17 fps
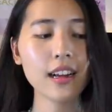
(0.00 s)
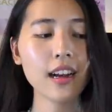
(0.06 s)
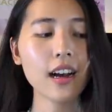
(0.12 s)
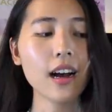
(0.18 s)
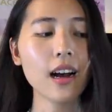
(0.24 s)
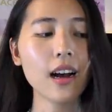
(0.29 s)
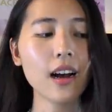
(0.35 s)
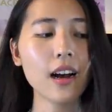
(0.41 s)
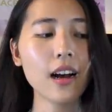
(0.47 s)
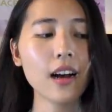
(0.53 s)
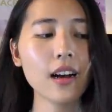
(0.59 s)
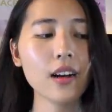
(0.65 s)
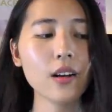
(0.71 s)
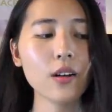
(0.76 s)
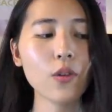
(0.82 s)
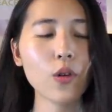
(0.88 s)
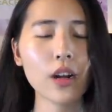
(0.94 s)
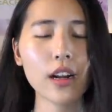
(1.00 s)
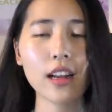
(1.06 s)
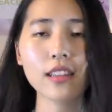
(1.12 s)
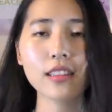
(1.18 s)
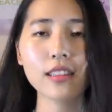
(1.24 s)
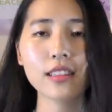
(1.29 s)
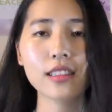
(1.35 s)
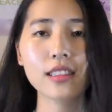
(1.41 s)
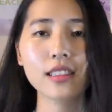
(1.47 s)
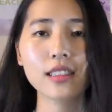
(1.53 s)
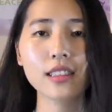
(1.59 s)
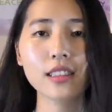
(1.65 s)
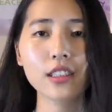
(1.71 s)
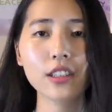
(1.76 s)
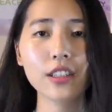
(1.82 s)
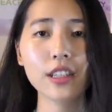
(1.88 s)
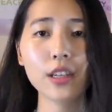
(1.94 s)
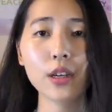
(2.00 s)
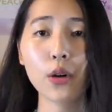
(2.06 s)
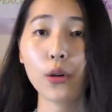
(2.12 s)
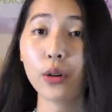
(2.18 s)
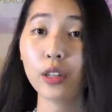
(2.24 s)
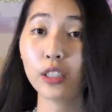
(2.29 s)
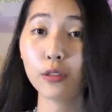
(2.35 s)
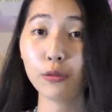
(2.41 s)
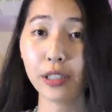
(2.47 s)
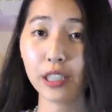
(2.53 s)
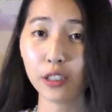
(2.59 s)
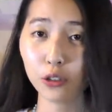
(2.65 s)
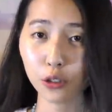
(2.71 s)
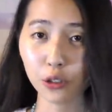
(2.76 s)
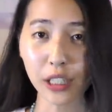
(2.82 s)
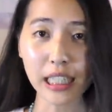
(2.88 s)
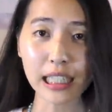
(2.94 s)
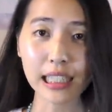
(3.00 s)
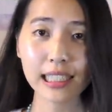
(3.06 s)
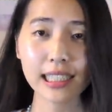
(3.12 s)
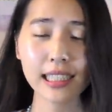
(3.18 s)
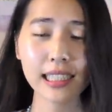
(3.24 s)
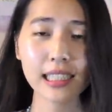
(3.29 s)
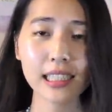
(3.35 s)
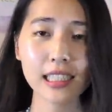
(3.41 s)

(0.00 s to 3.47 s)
Uh, what else? You can go on a retreat.